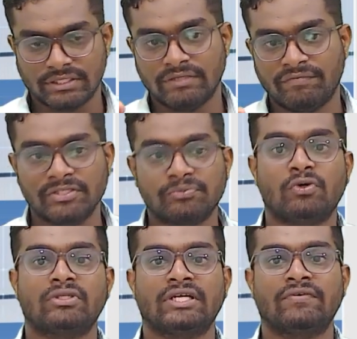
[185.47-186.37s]
If it is
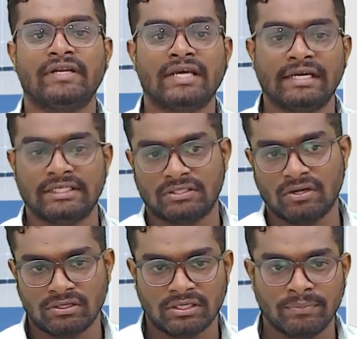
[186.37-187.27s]
more than 1 year, it is
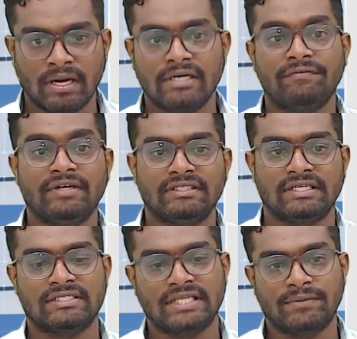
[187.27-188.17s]
long-term, and if it is
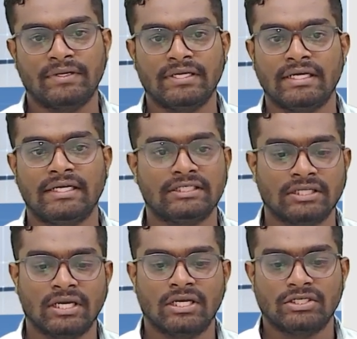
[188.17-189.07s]
less than 1 year, it is
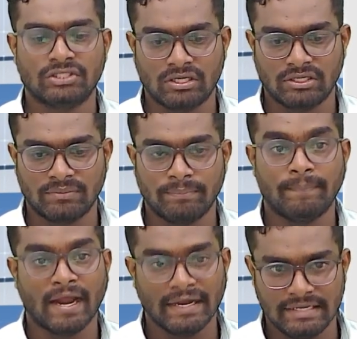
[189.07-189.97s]
short-term,
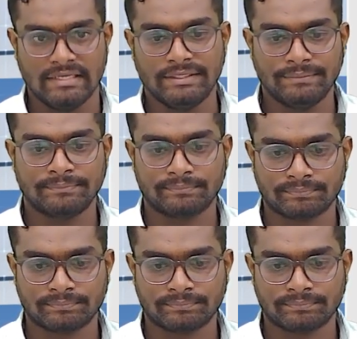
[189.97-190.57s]
ideally.